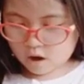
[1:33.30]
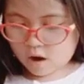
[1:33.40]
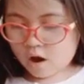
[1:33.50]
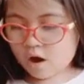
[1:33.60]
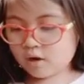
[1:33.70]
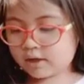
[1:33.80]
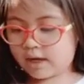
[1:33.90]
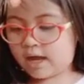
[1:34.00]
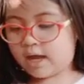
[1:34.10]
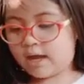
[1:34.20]

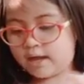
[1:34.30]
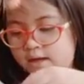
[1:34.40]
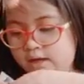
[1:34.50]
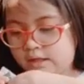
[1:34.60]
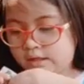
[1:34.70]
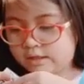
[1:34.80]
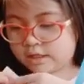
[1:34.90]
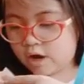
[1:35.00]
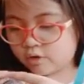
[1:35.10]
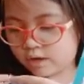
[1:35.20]
Okay. So
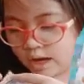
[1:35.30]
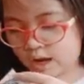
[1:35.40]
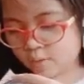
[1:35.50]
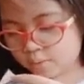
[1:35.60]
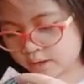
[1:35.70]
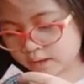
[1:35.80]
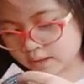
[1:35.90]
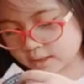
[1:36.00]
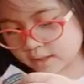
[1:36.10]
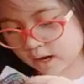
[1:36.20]
now we
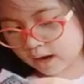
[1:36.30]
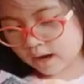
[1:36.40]
need a